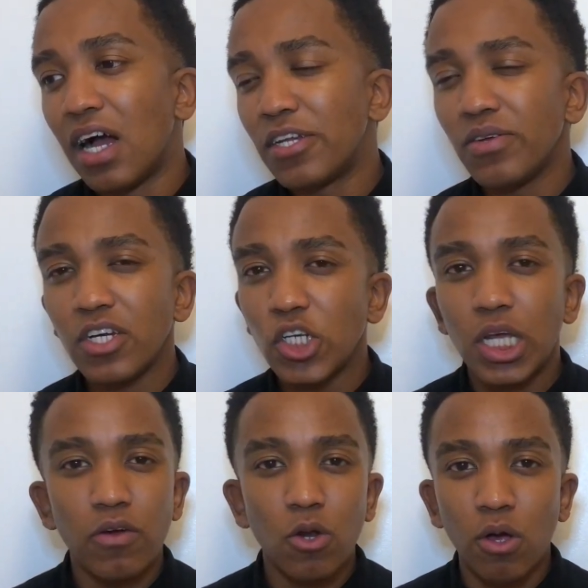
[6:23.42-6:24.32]
I don't actually
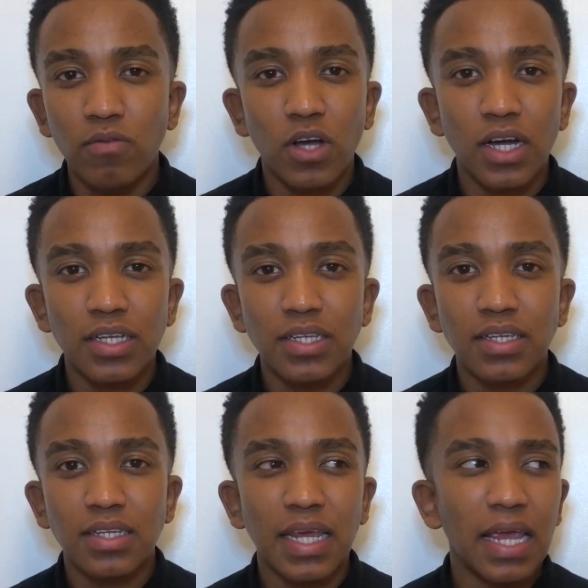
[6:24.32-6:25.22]
hear a lot of guys
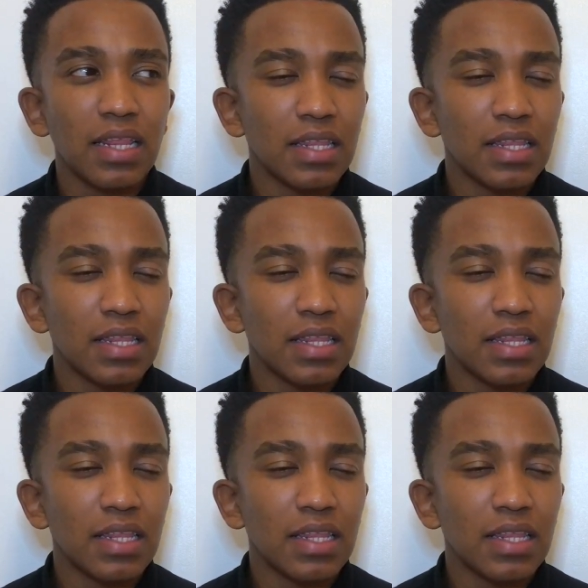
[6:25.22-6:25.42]
saying